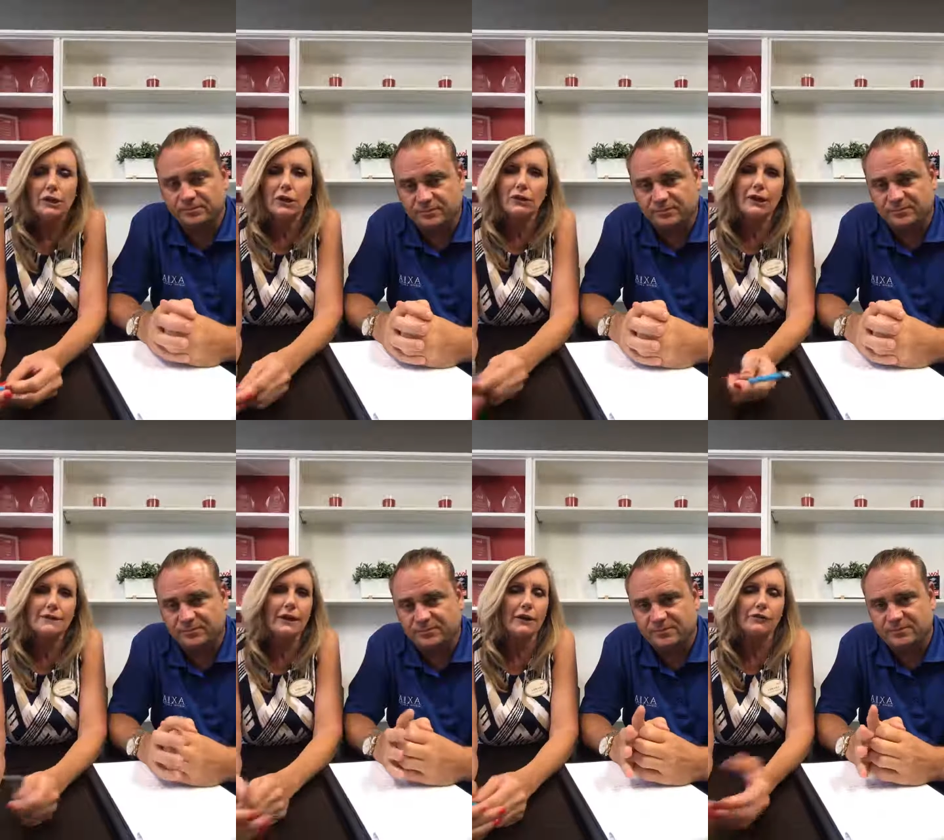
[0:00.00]
Speaker 1: you know, like I
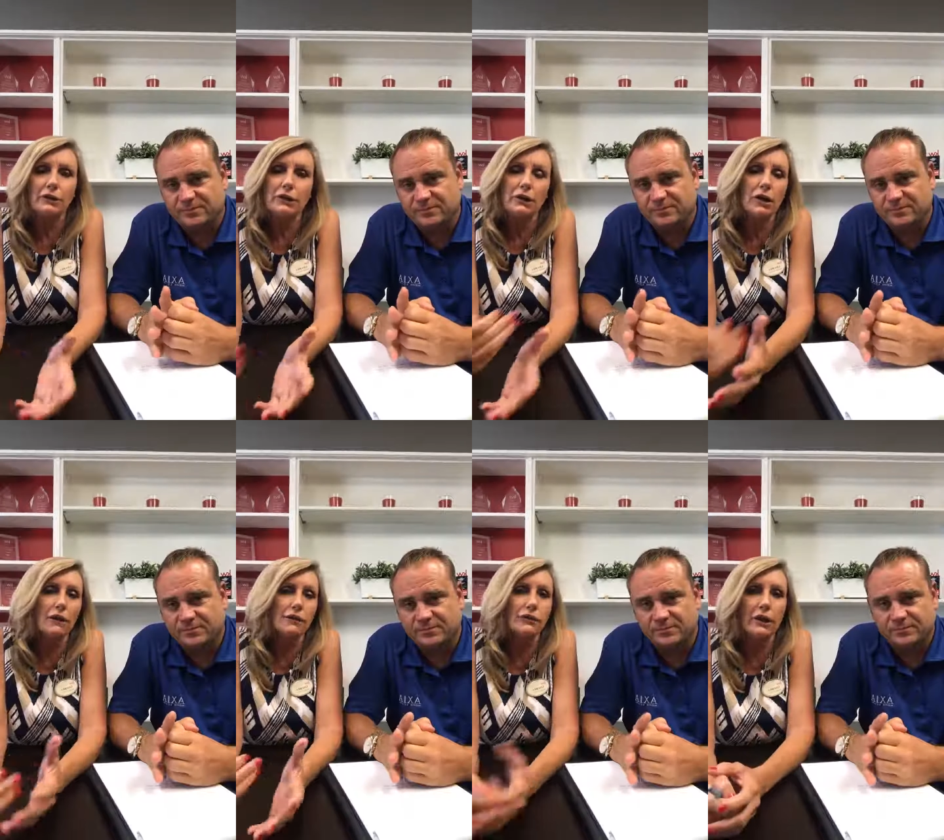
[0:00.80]
said, if you need a
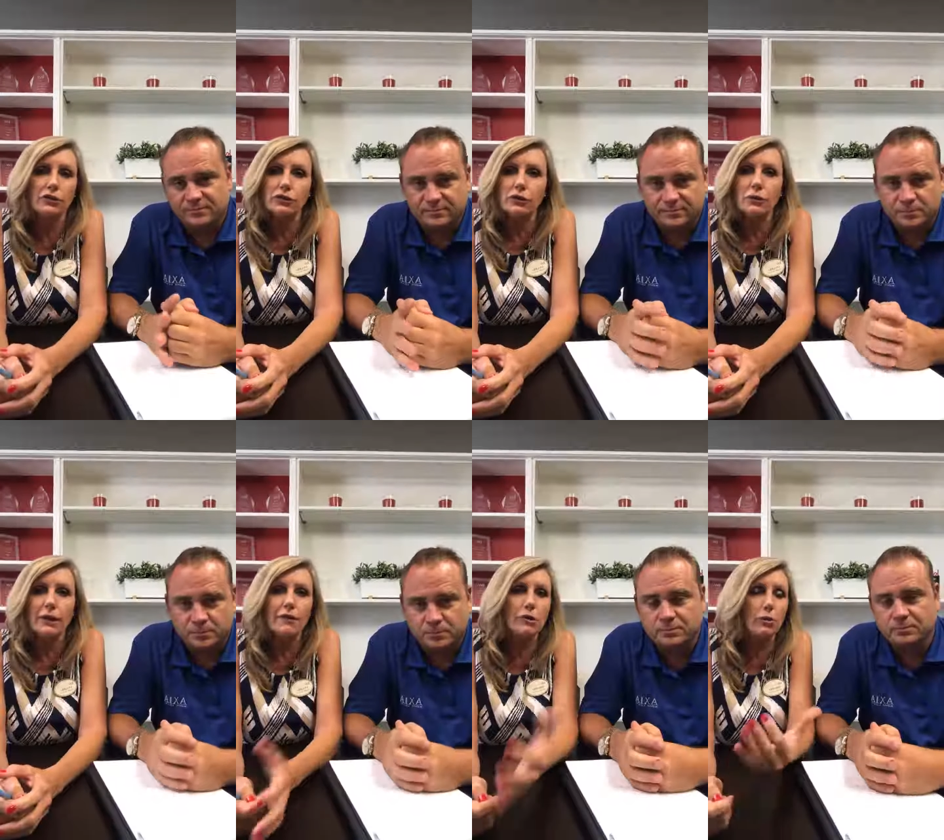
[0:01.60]
consultation or
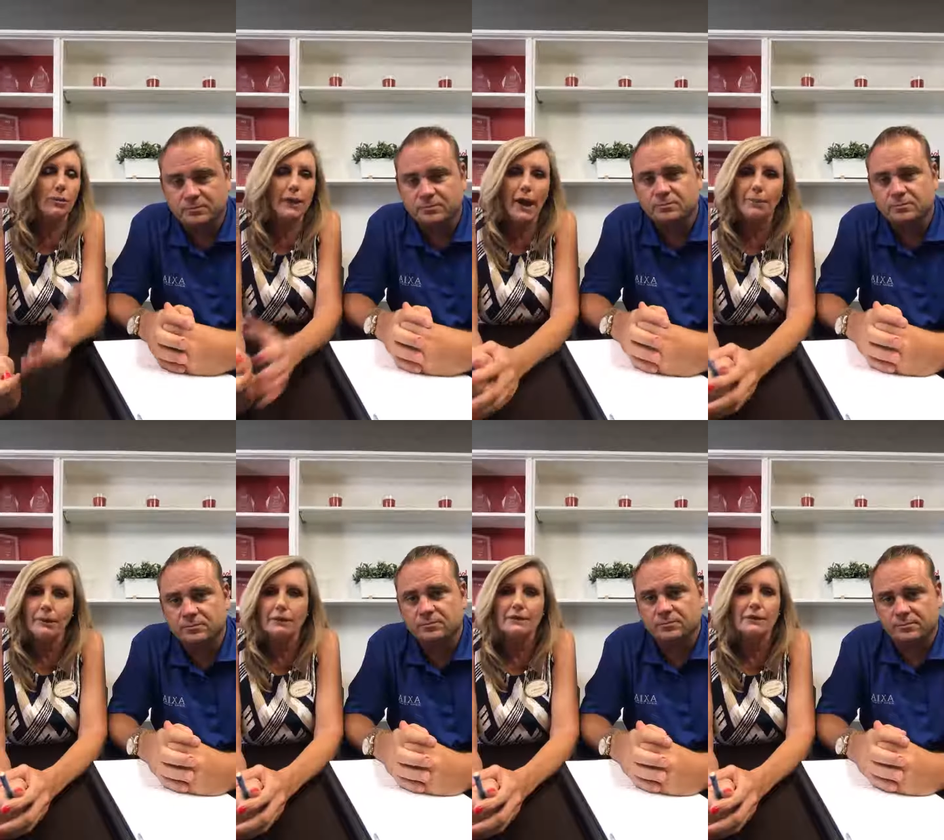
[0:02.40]
whatever, we'll be
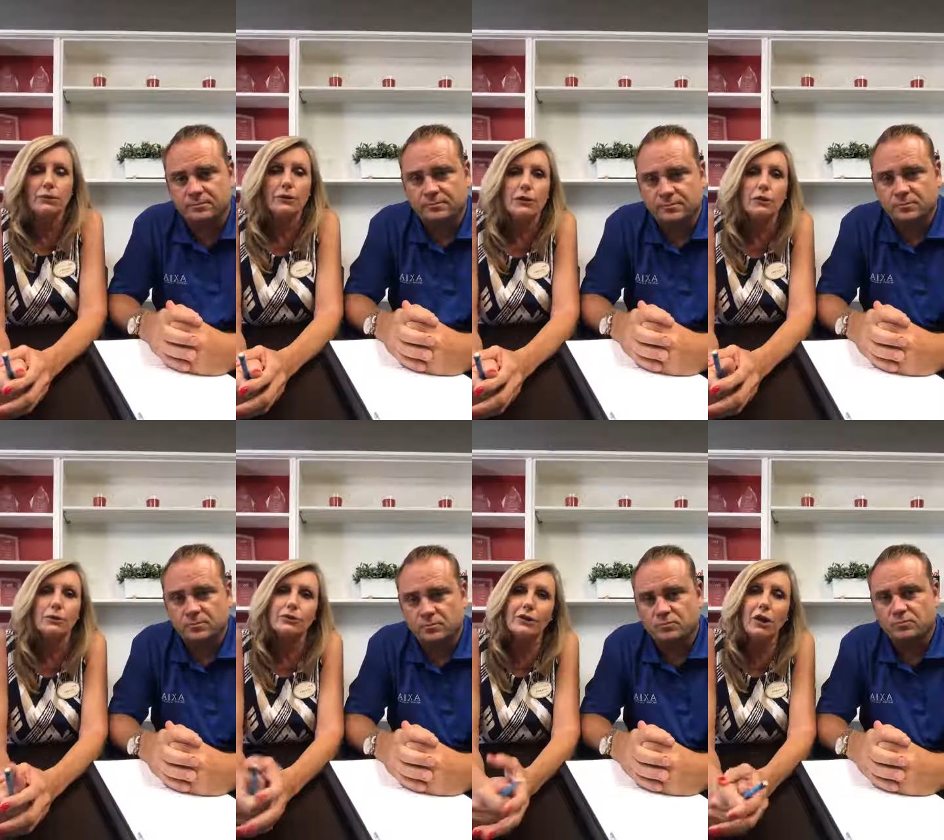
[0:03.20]
happy to sit with
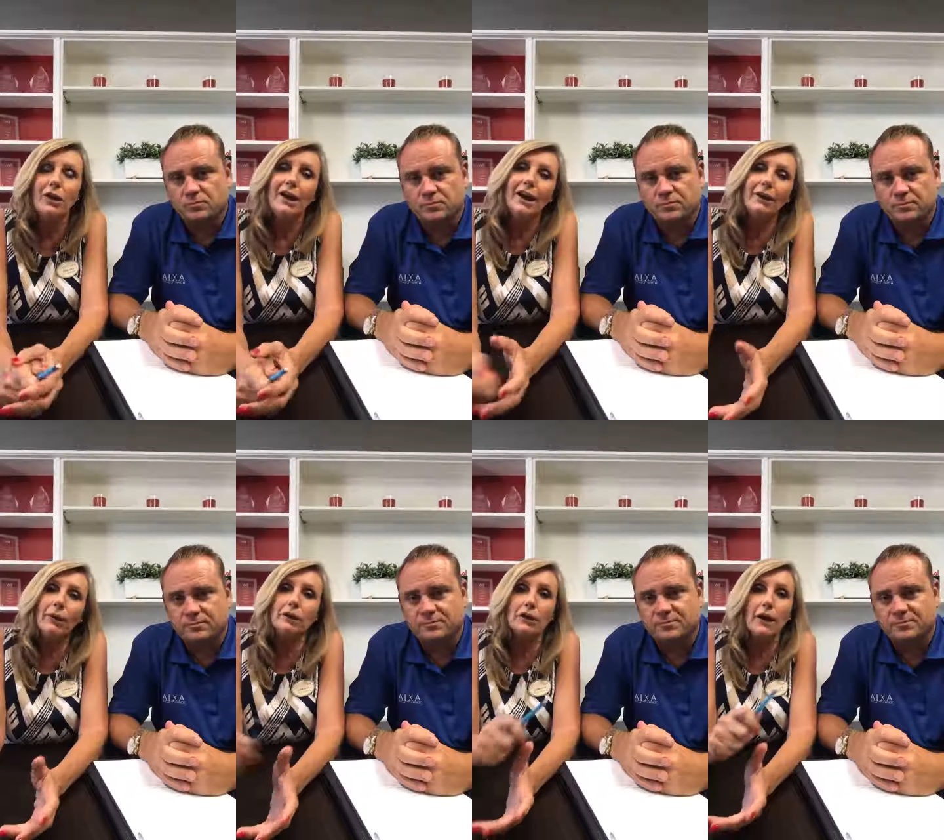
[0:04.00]
you. So
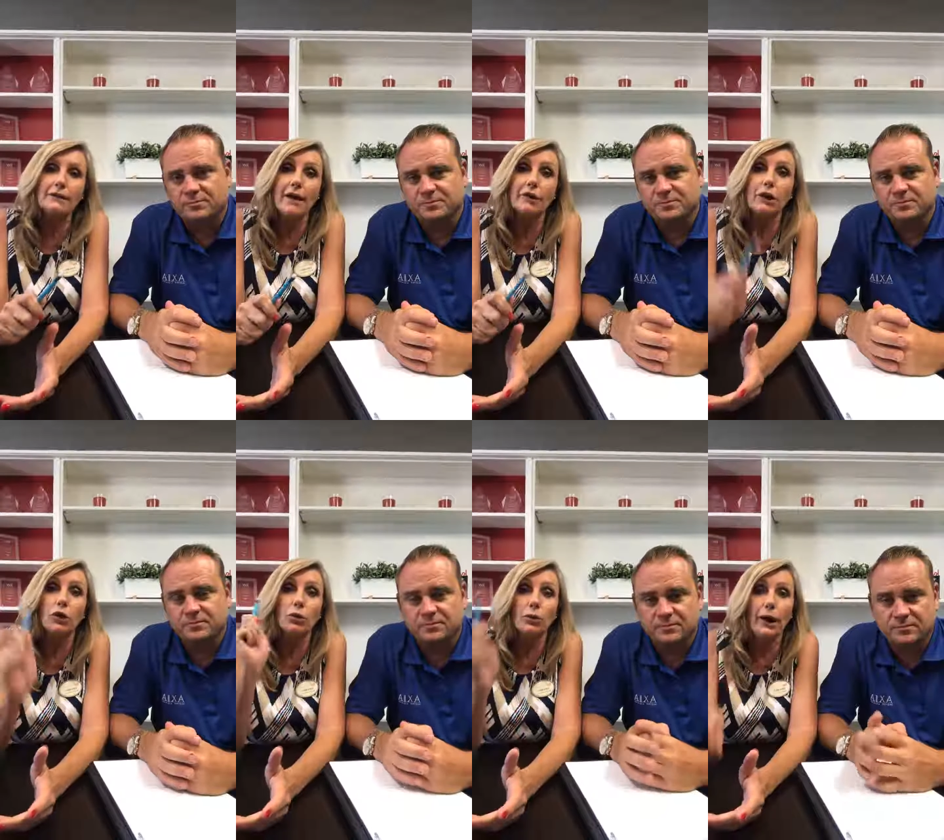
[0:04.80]
anyway, you guys have a
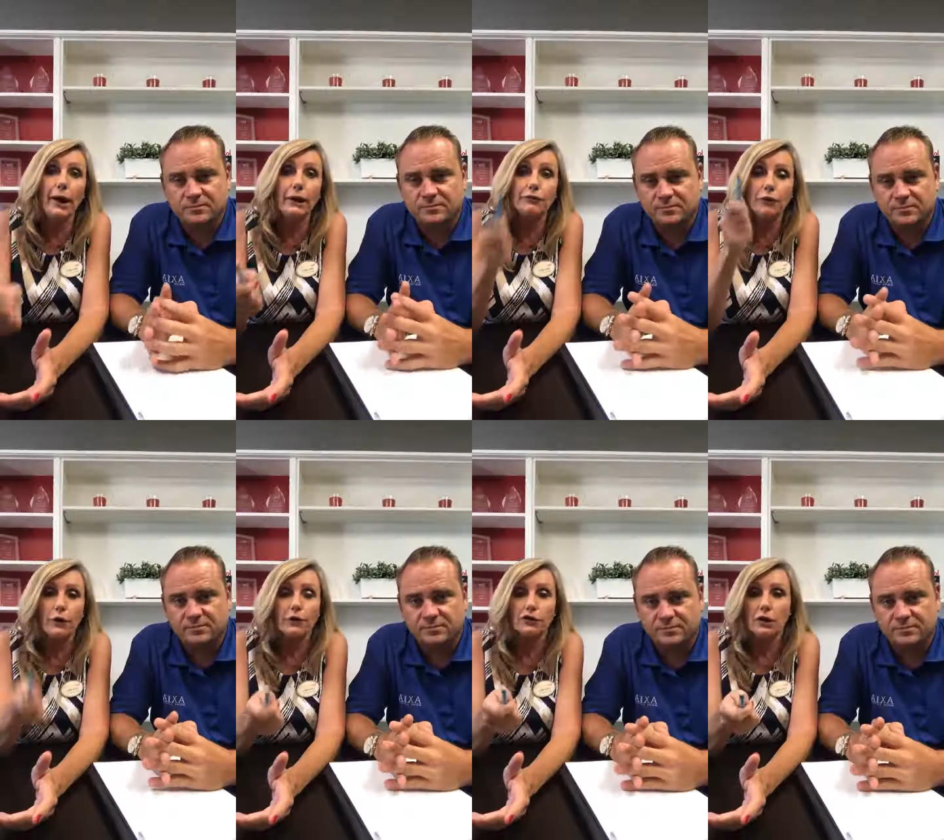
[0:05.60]
great
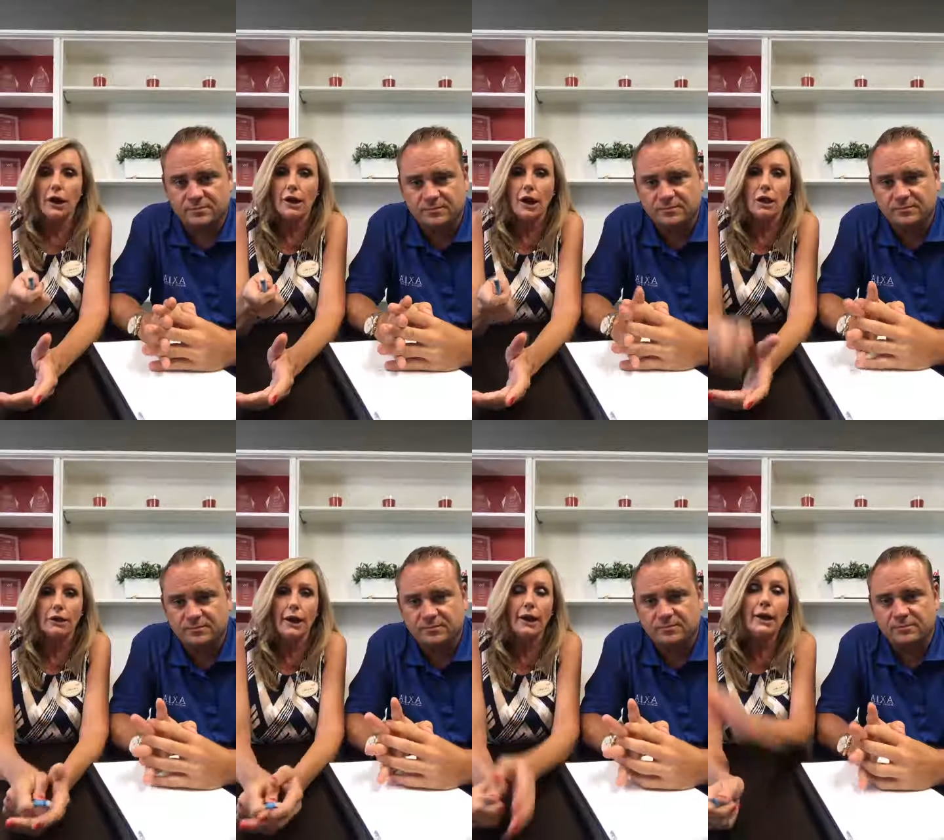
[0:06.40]
4th of July
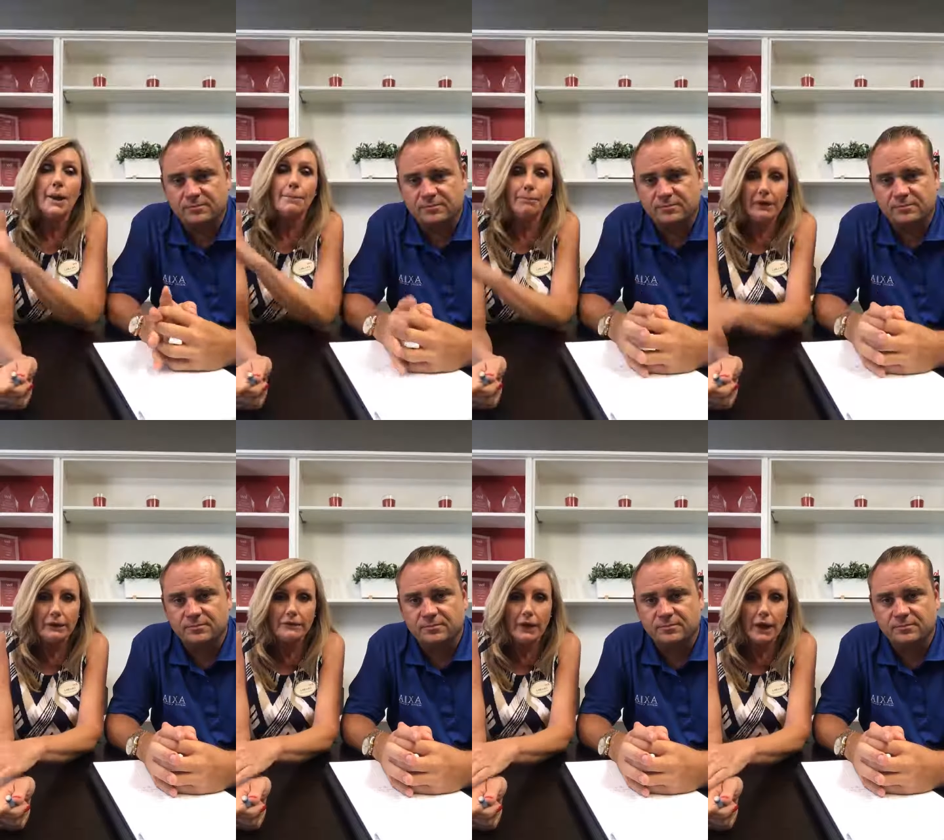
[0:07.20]
holiday. Be
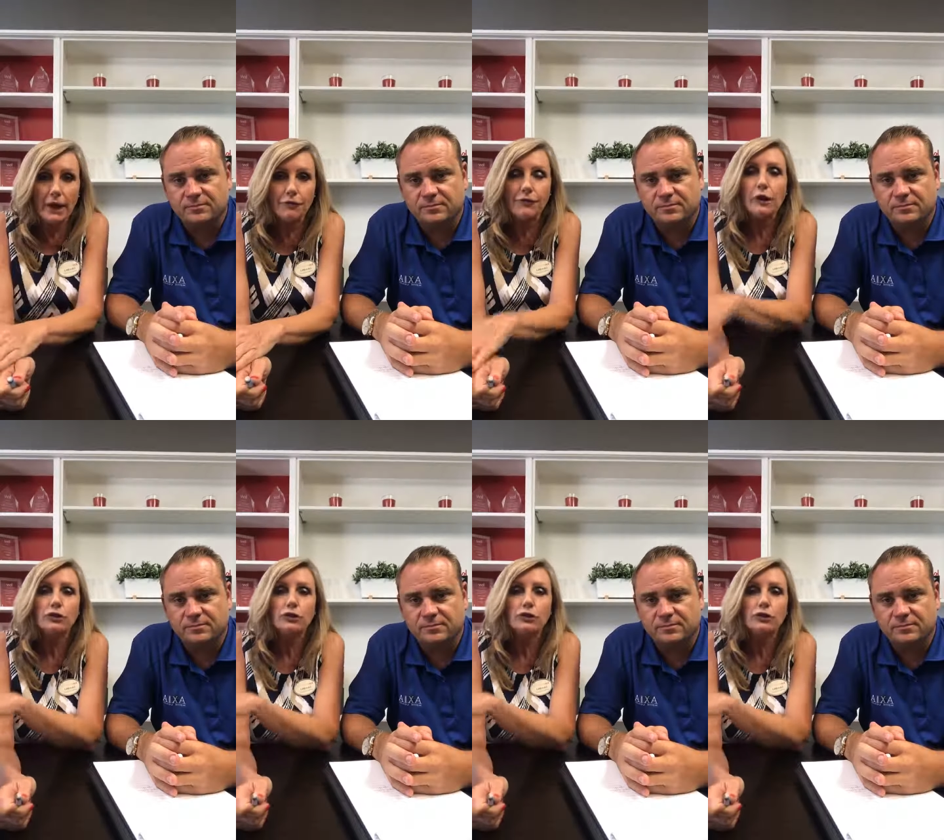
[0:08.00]
safe.